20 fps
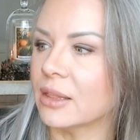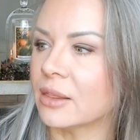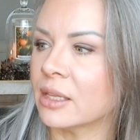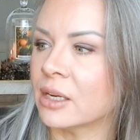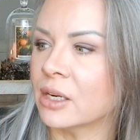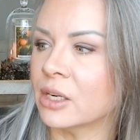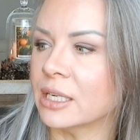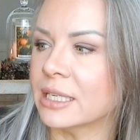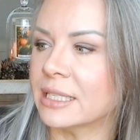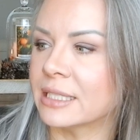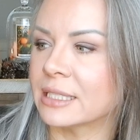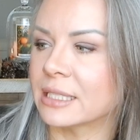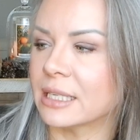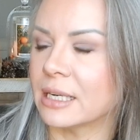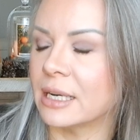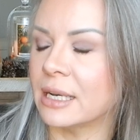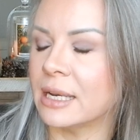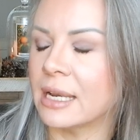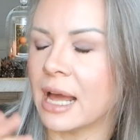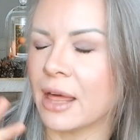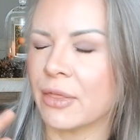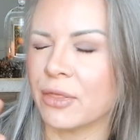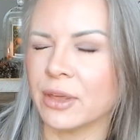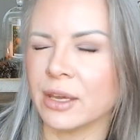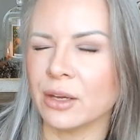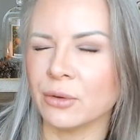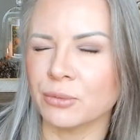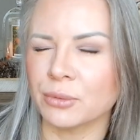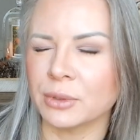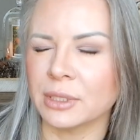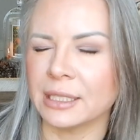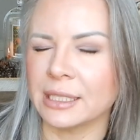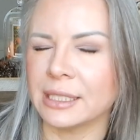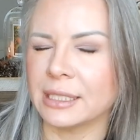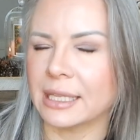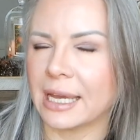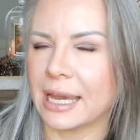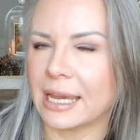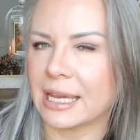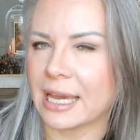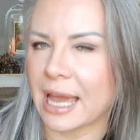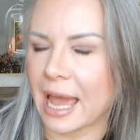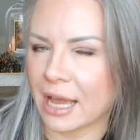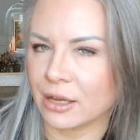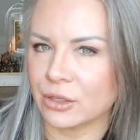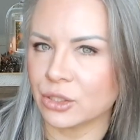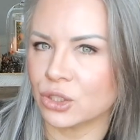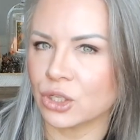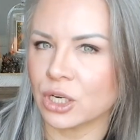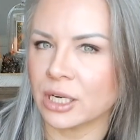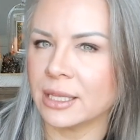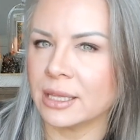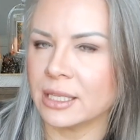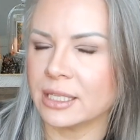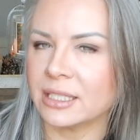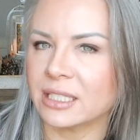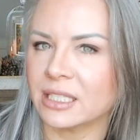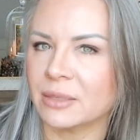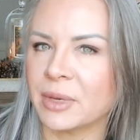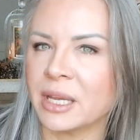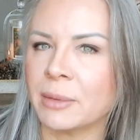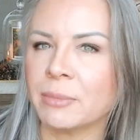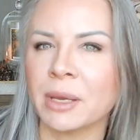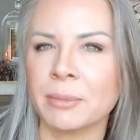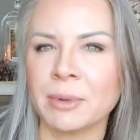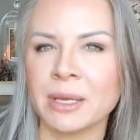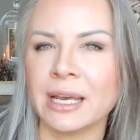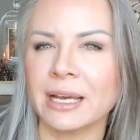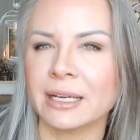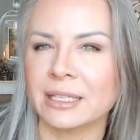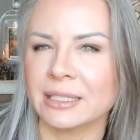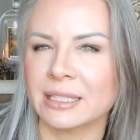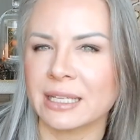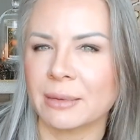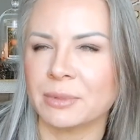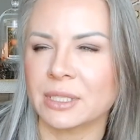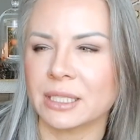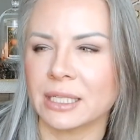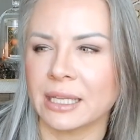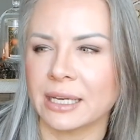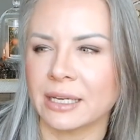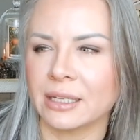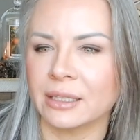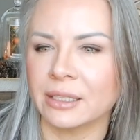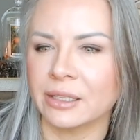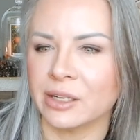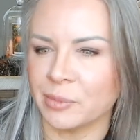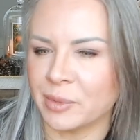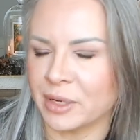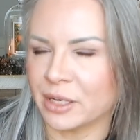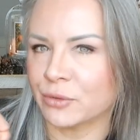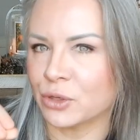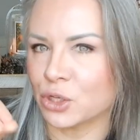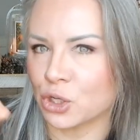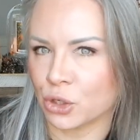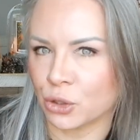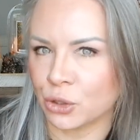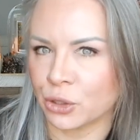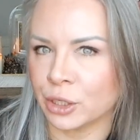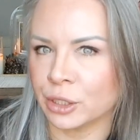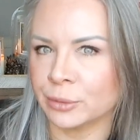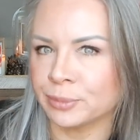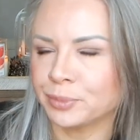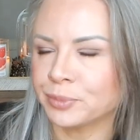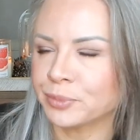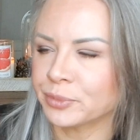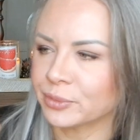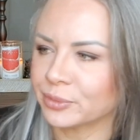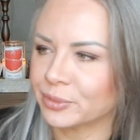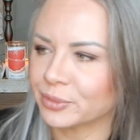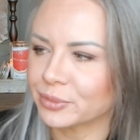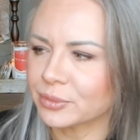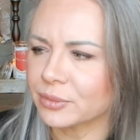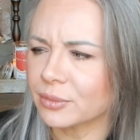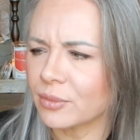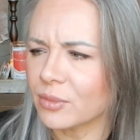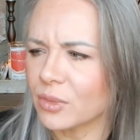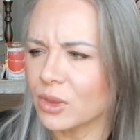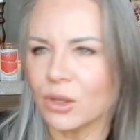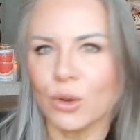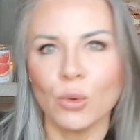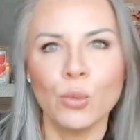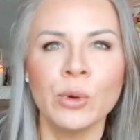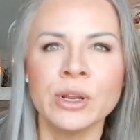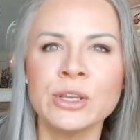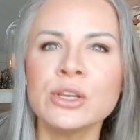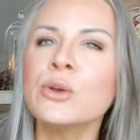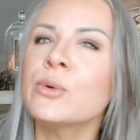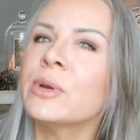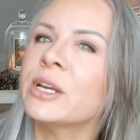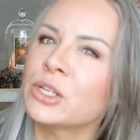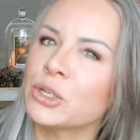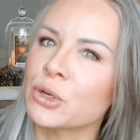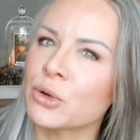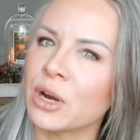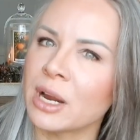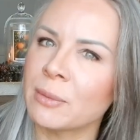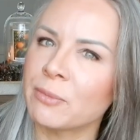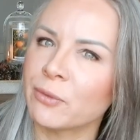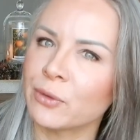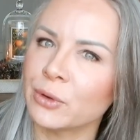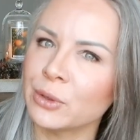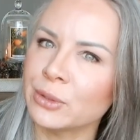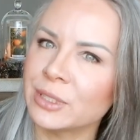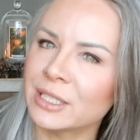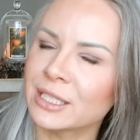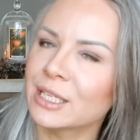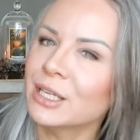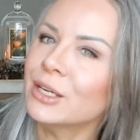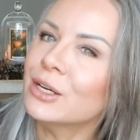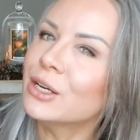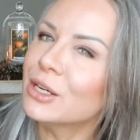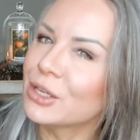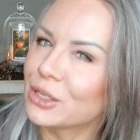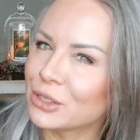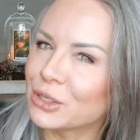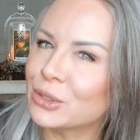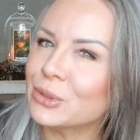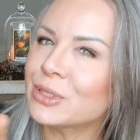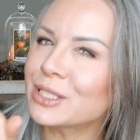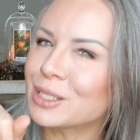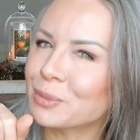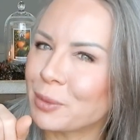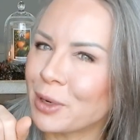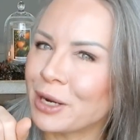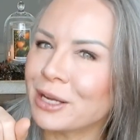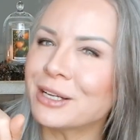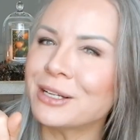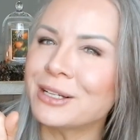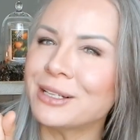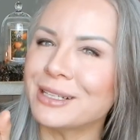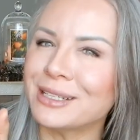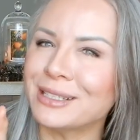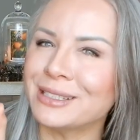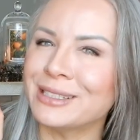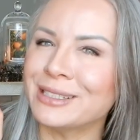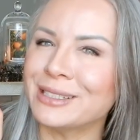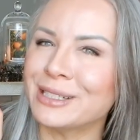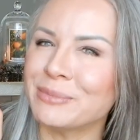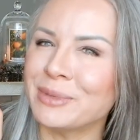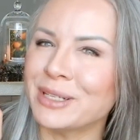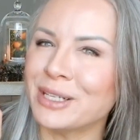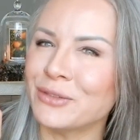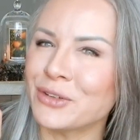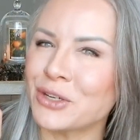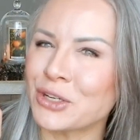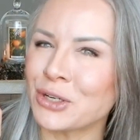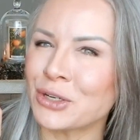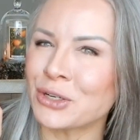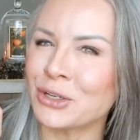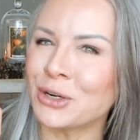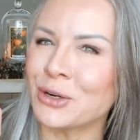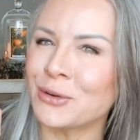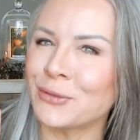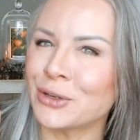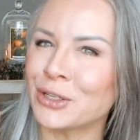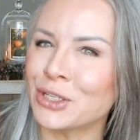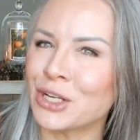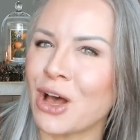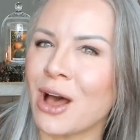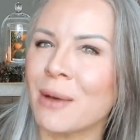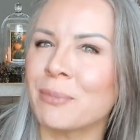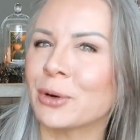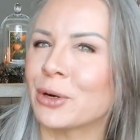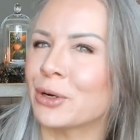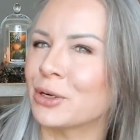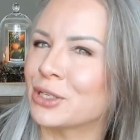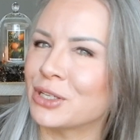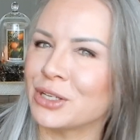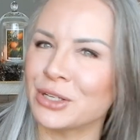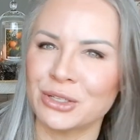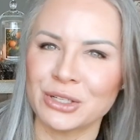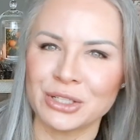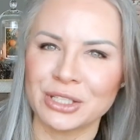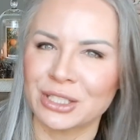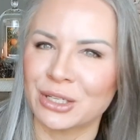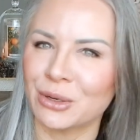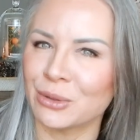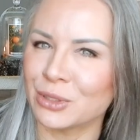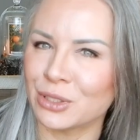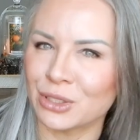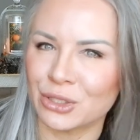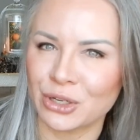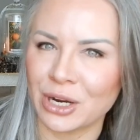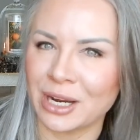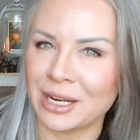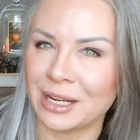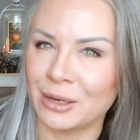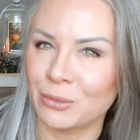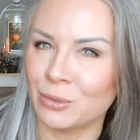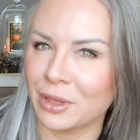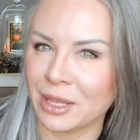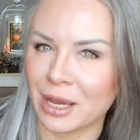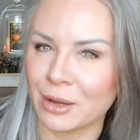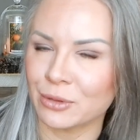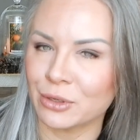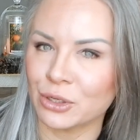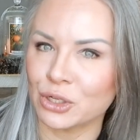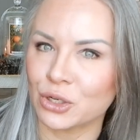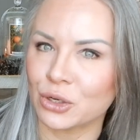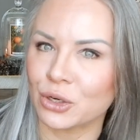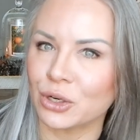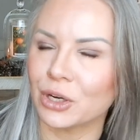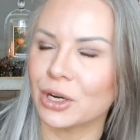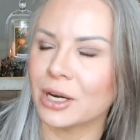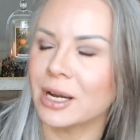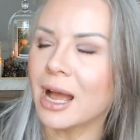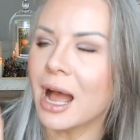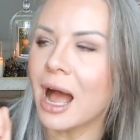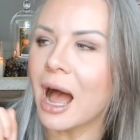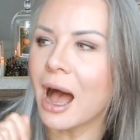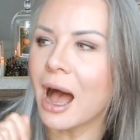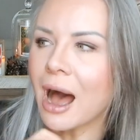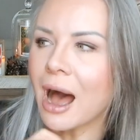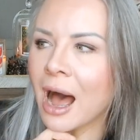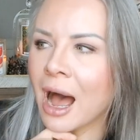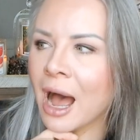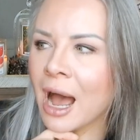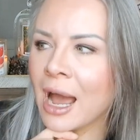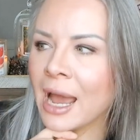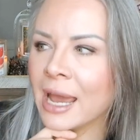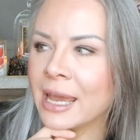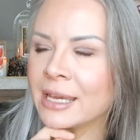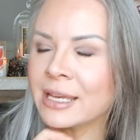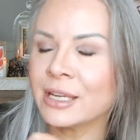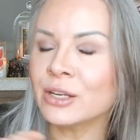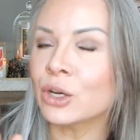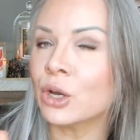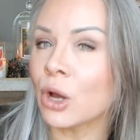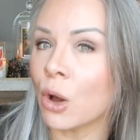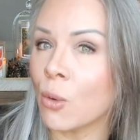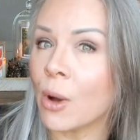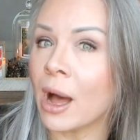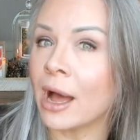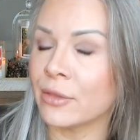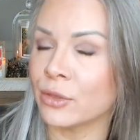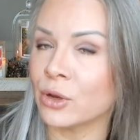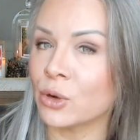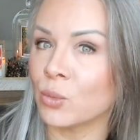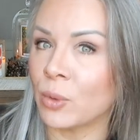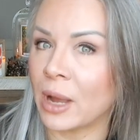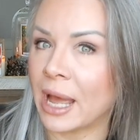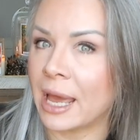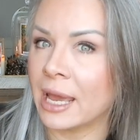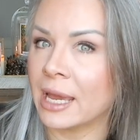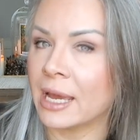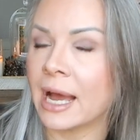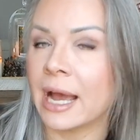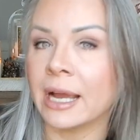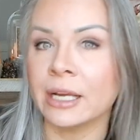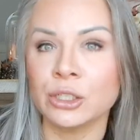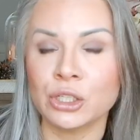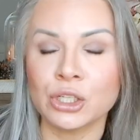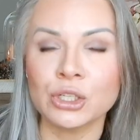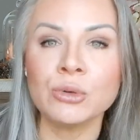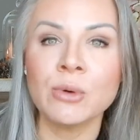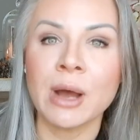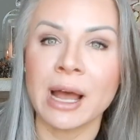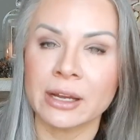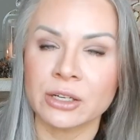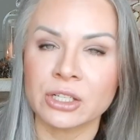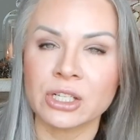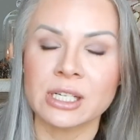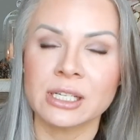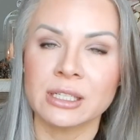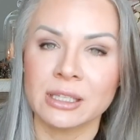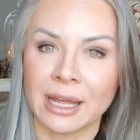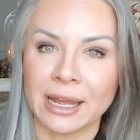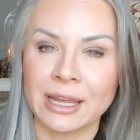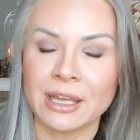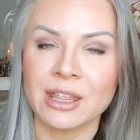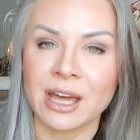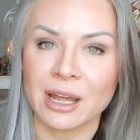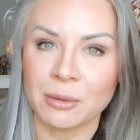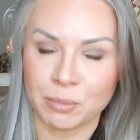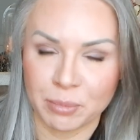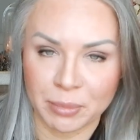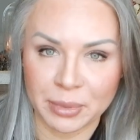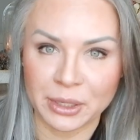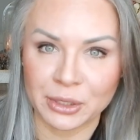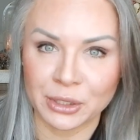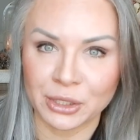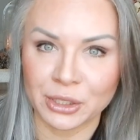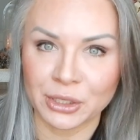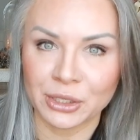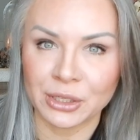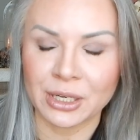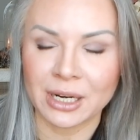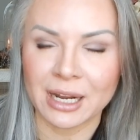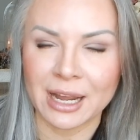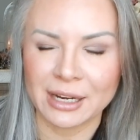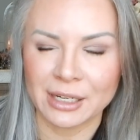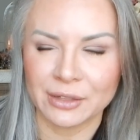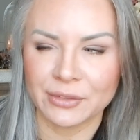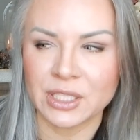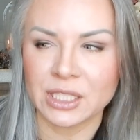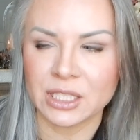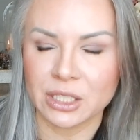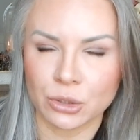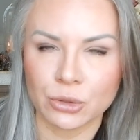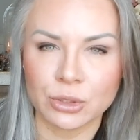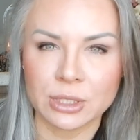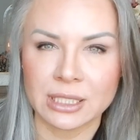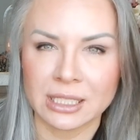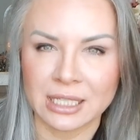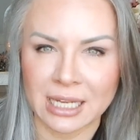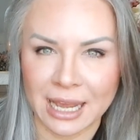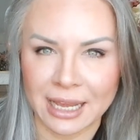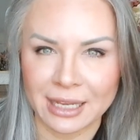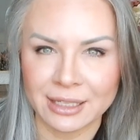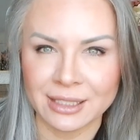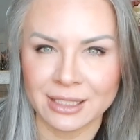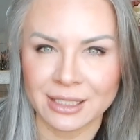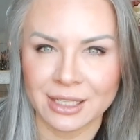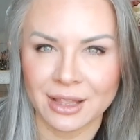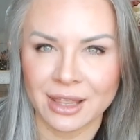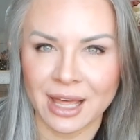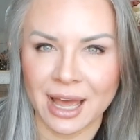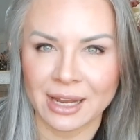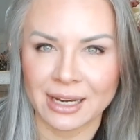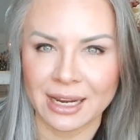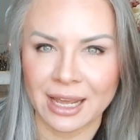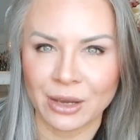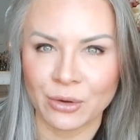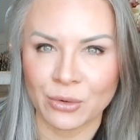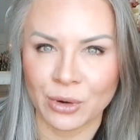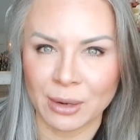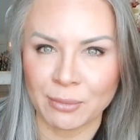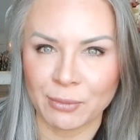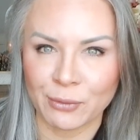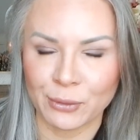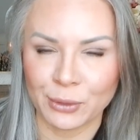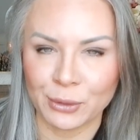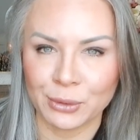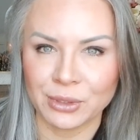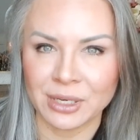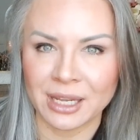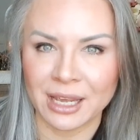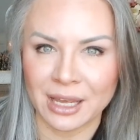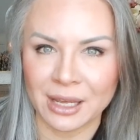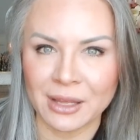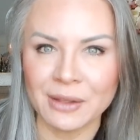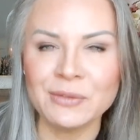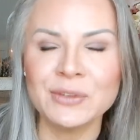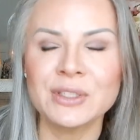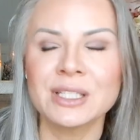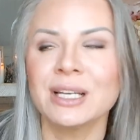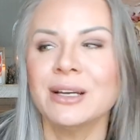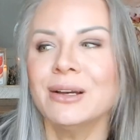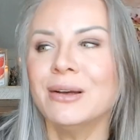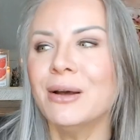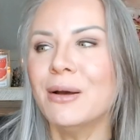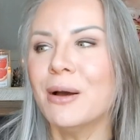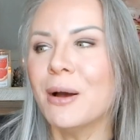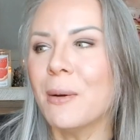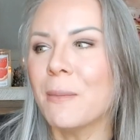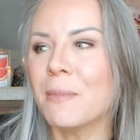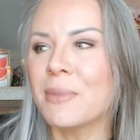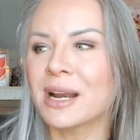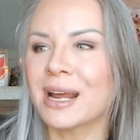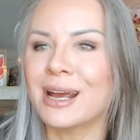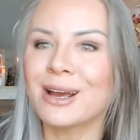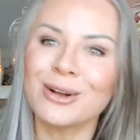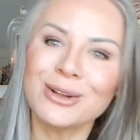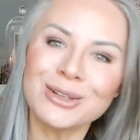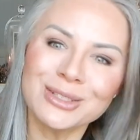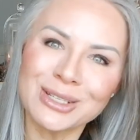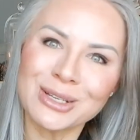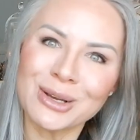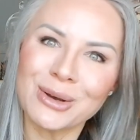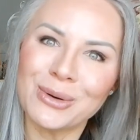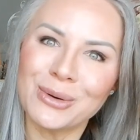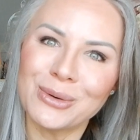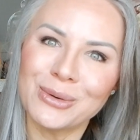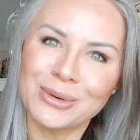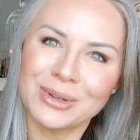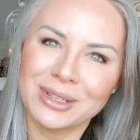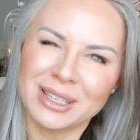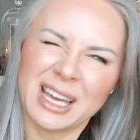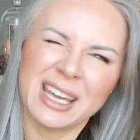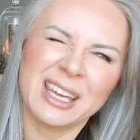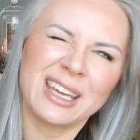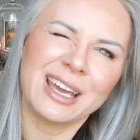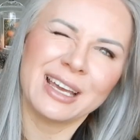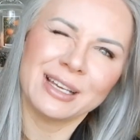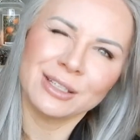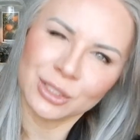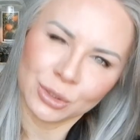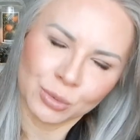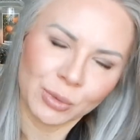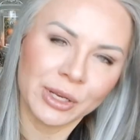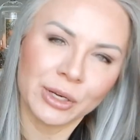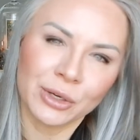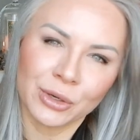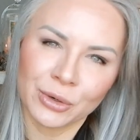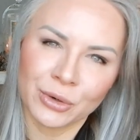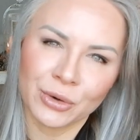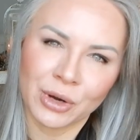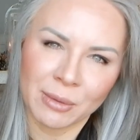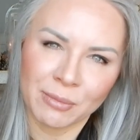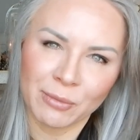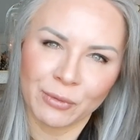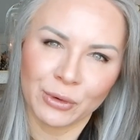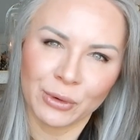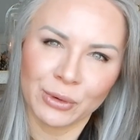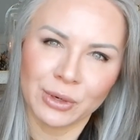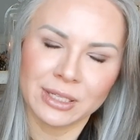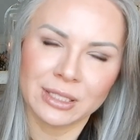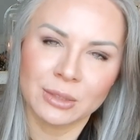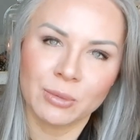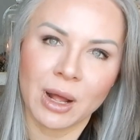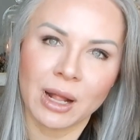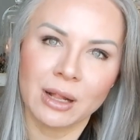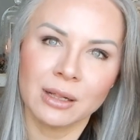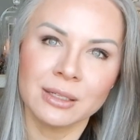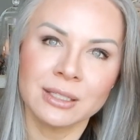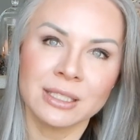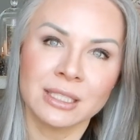There is nothing really like extra in this to me, maybe except like a little bit of sugar. When you eat your grapefruits, do you sprinkle a little bit of sugar over top or do you just go straight in without the sugar? I can go either way. I do actually like that bitter kind of citrus taste that a grapefruit gives, but I also like a sweeter grapefruit as well.